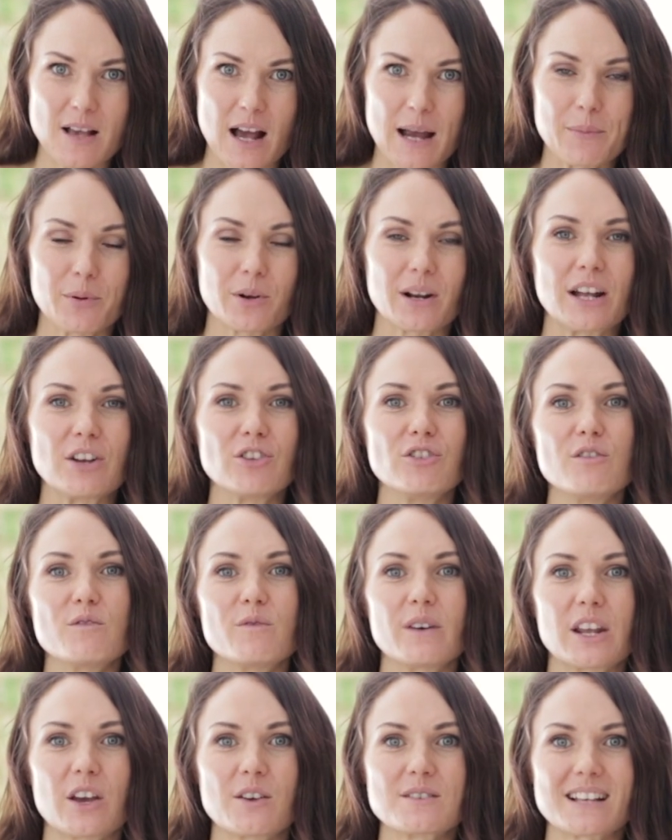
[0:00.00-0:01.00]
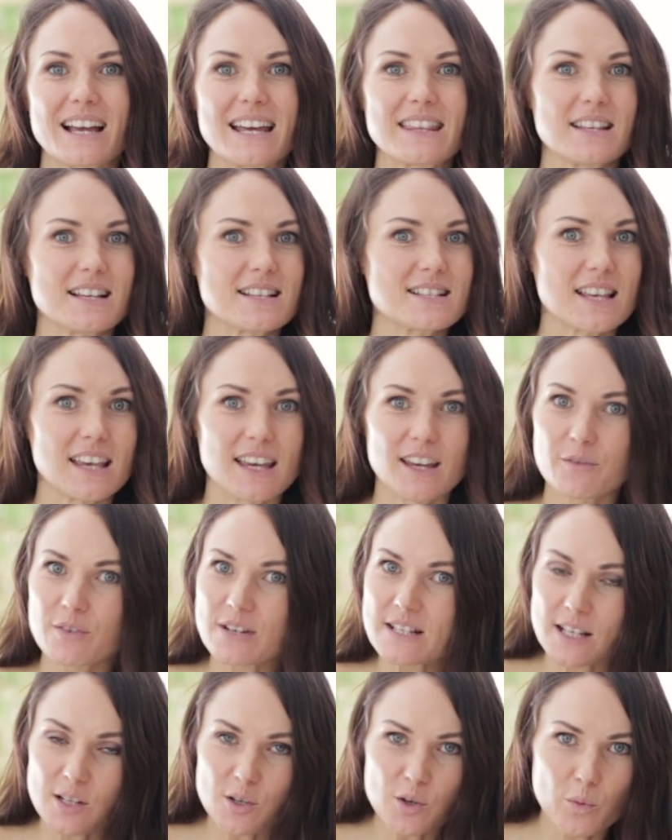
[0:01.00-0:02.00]
I put out new videos like this every
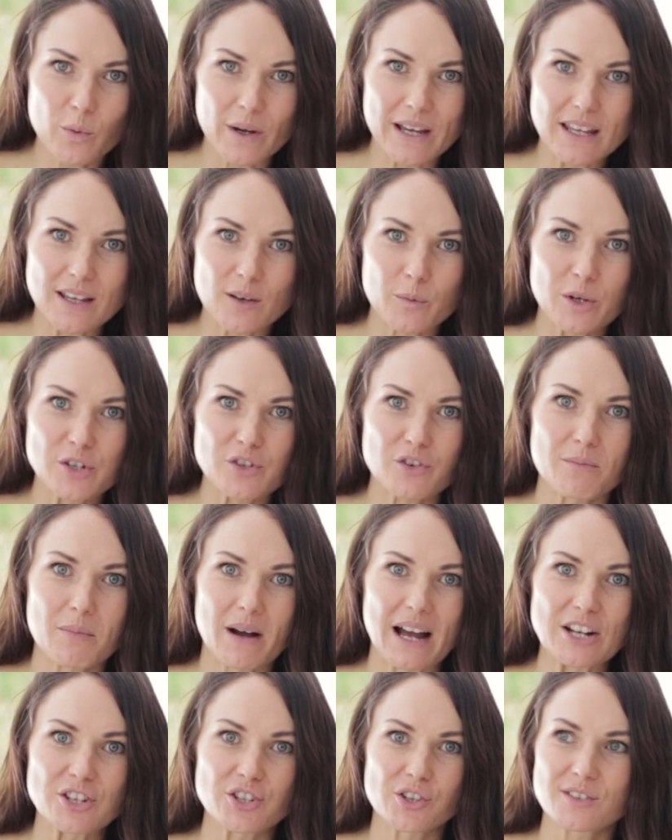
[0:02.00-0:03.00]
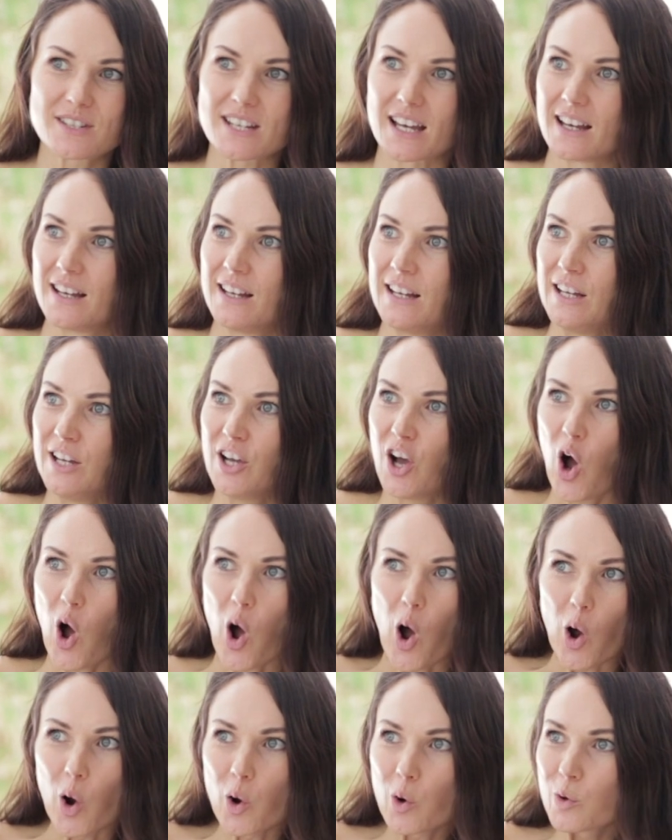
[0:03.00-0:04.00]
single week, which remind you to
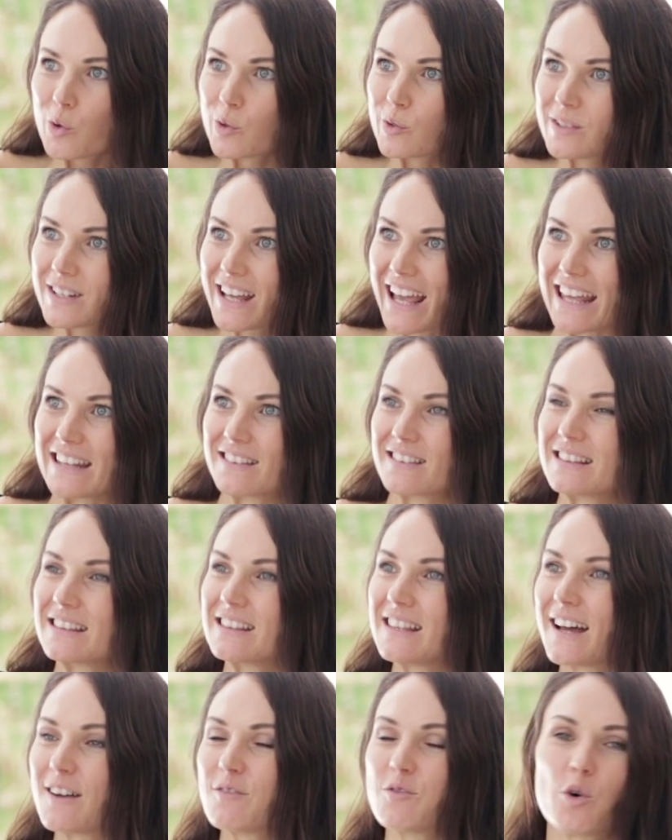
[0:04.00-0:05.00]
own and love